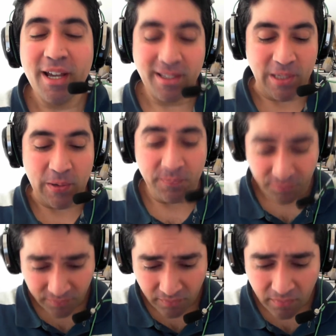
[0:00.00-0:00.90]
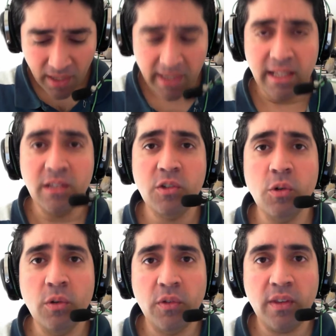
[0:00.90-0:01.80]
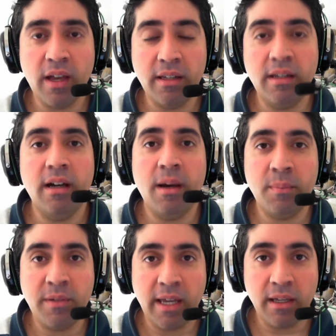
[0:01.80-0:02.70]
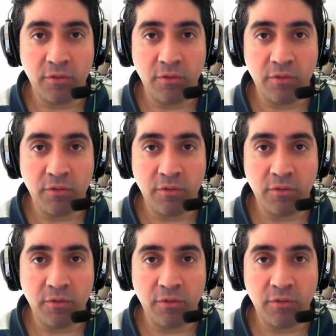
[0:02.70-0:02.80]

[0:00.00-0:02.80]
So it installs an update,